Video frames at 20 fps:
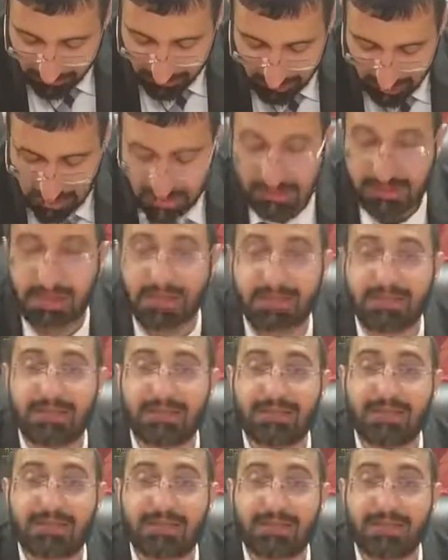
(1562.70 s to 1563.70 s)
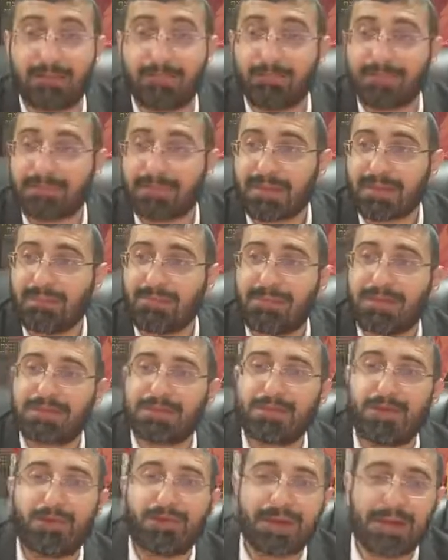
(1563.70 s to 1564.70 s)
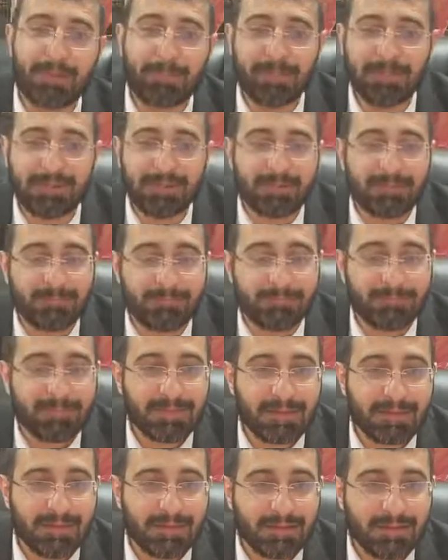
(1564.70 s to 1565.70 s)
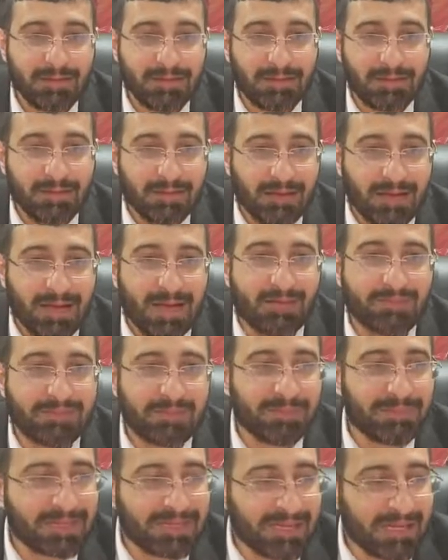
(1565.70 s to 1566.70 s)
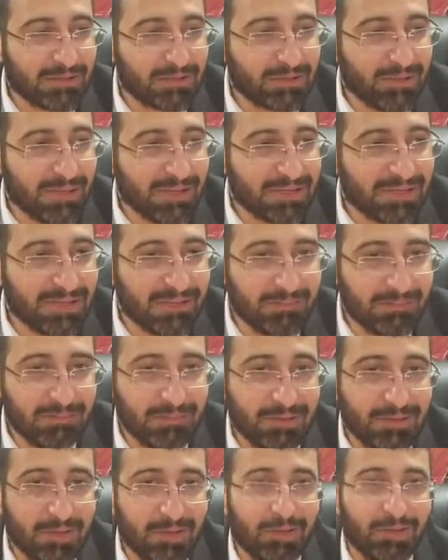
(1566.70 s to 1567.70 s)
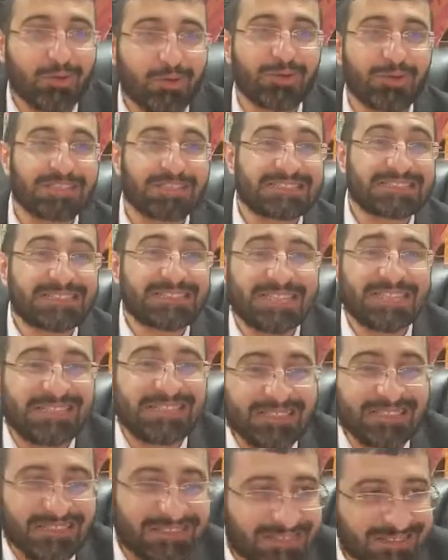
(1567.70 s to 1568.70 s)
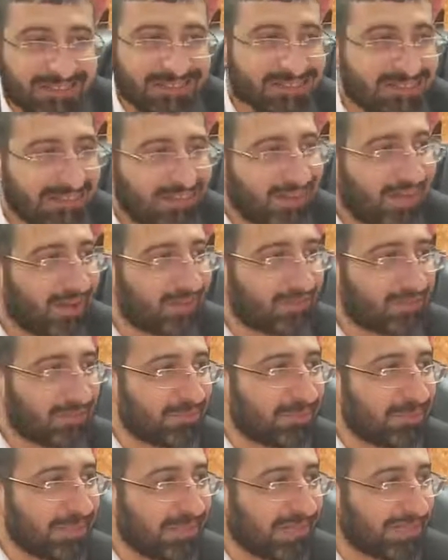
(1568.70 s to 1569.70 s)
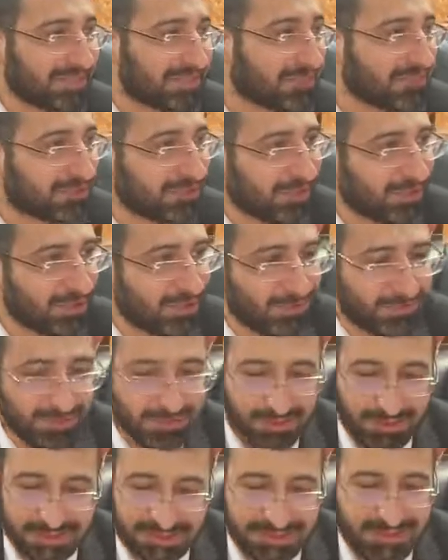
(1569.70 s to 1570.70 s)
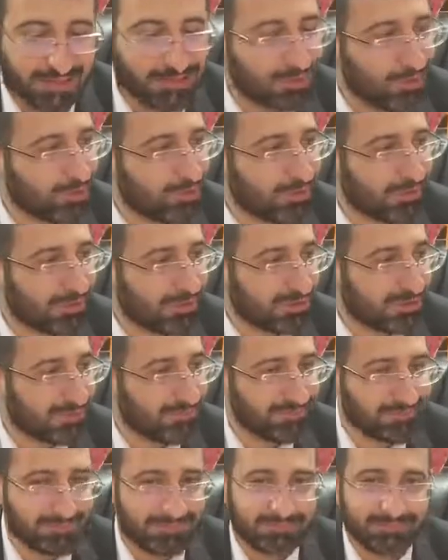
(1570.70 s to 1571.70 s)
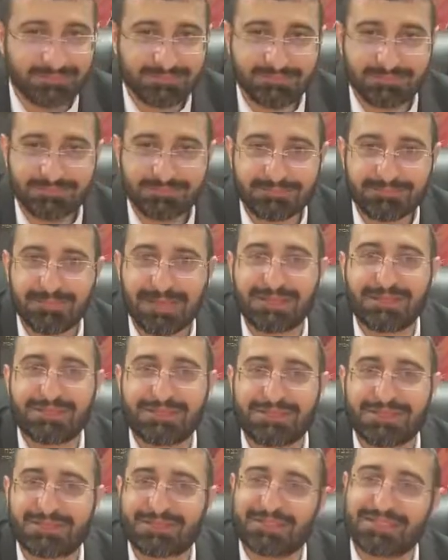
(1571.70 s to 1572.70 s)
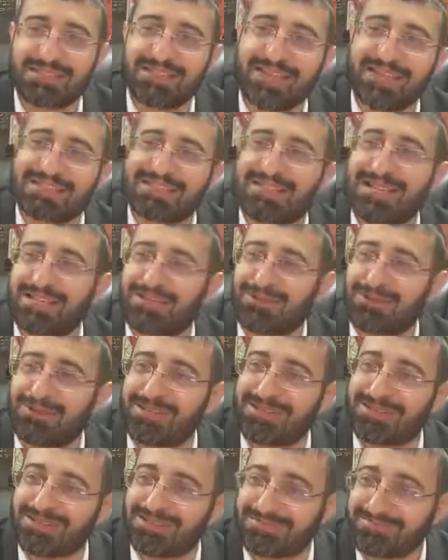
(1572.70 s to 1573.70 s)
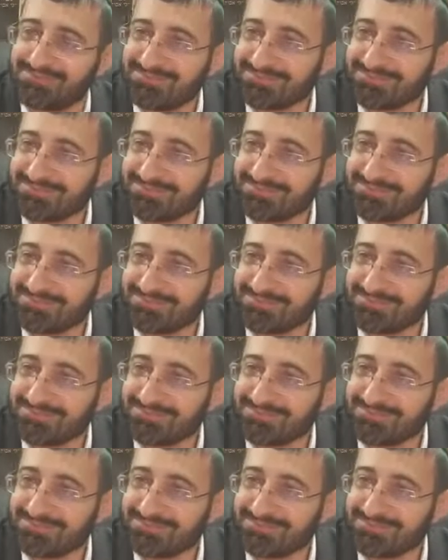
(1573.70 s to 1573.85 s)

Vlash Kachti. But you know what happened? After Birkat Kohanim, you want to still, after bracha Sim Shalom, you want to still talk to Hashem. But you see, Shechina is gone already.